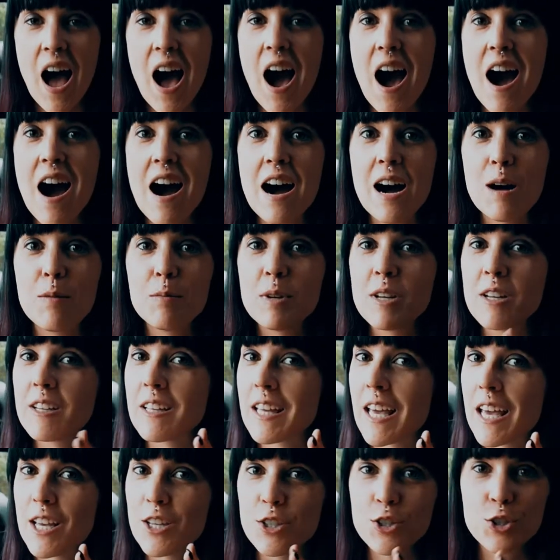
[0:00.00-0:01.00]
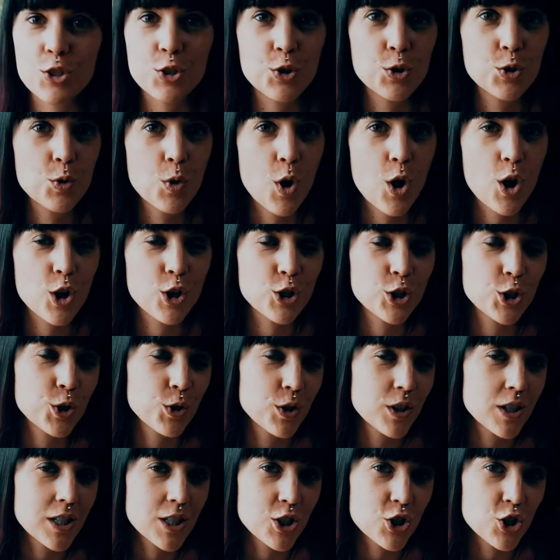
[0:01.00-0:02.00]
In case you are new
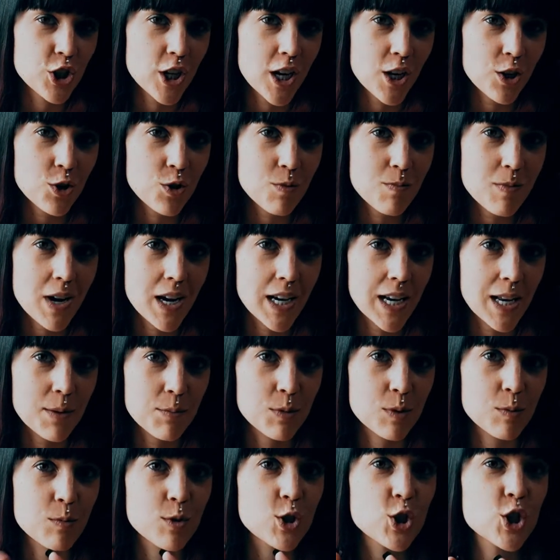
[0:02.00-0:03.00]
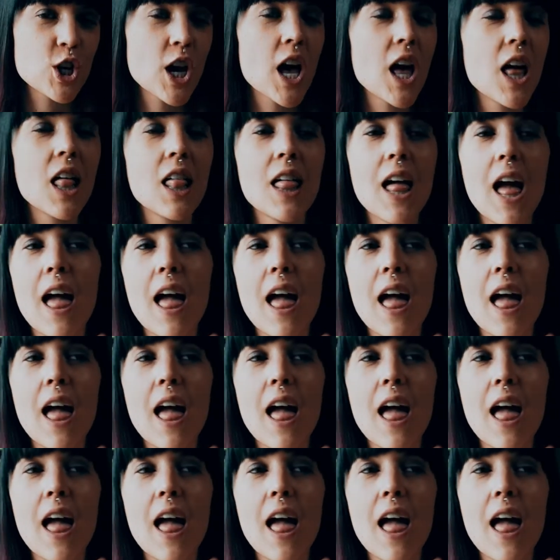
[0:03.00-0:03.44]
to this channel, my name is Michelle,